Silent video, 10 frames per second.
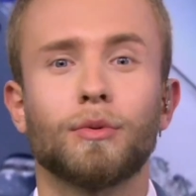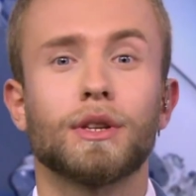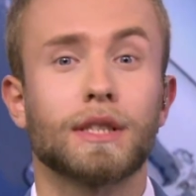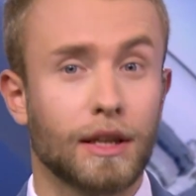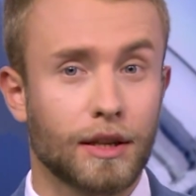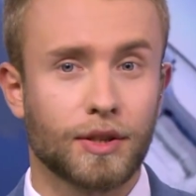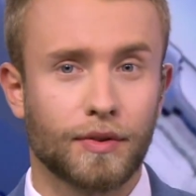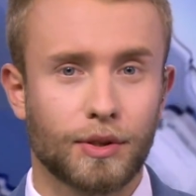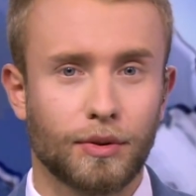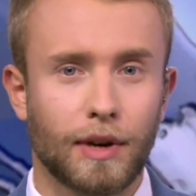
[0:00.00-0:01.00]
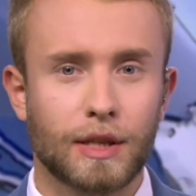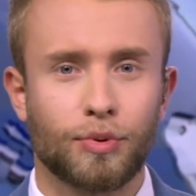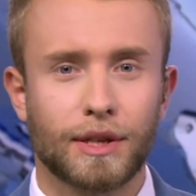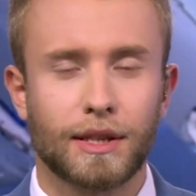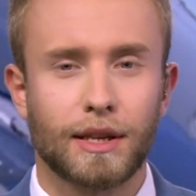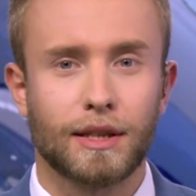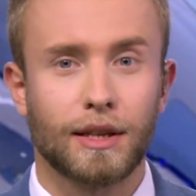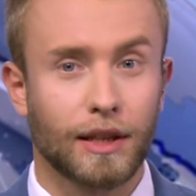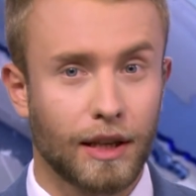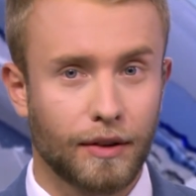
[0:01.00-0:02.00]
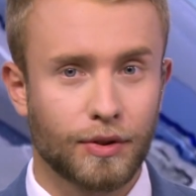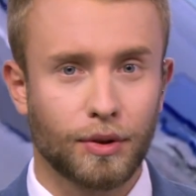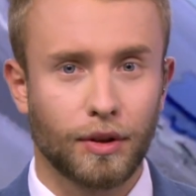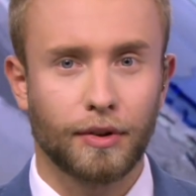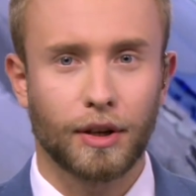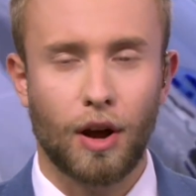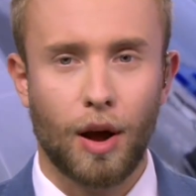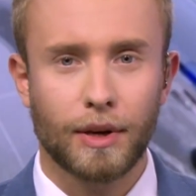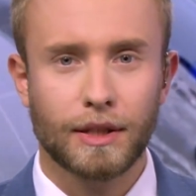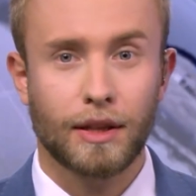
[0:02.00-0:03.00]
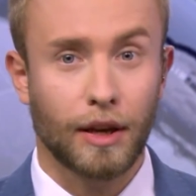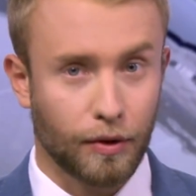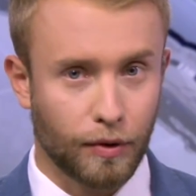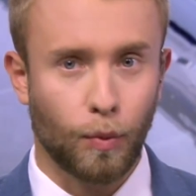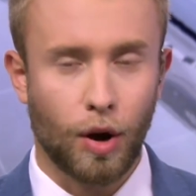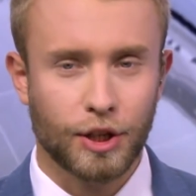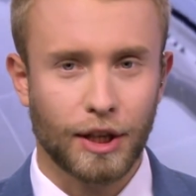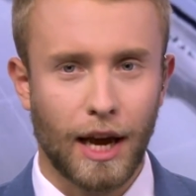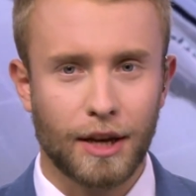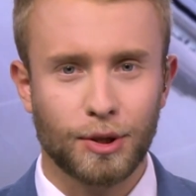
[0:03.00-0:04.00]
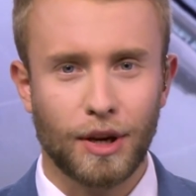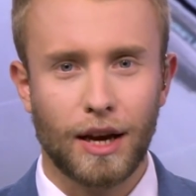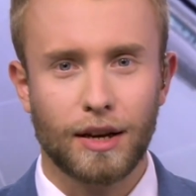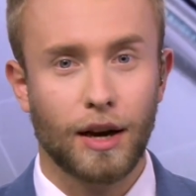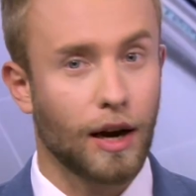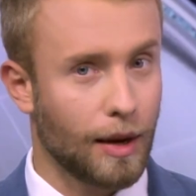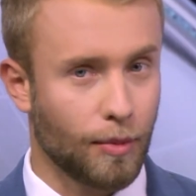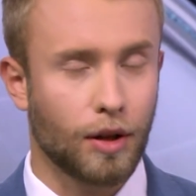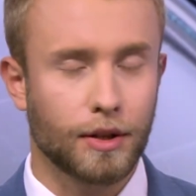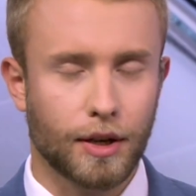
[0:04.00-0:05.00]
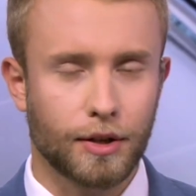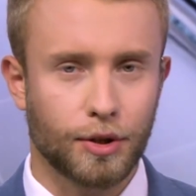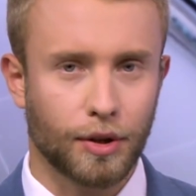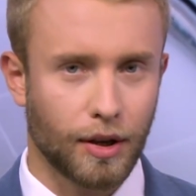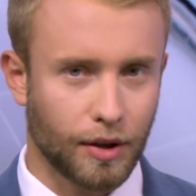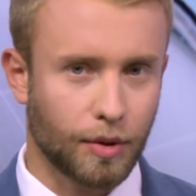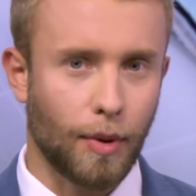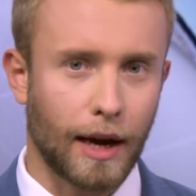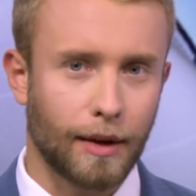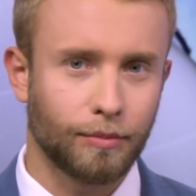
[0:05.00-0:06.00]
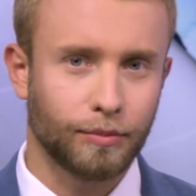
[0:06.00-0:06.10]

was Inna Sovsun, Vice President at Kyiv School of Economics. Thank you for watching Head to Head. I'm Oles Gerdjuk. Goodbye.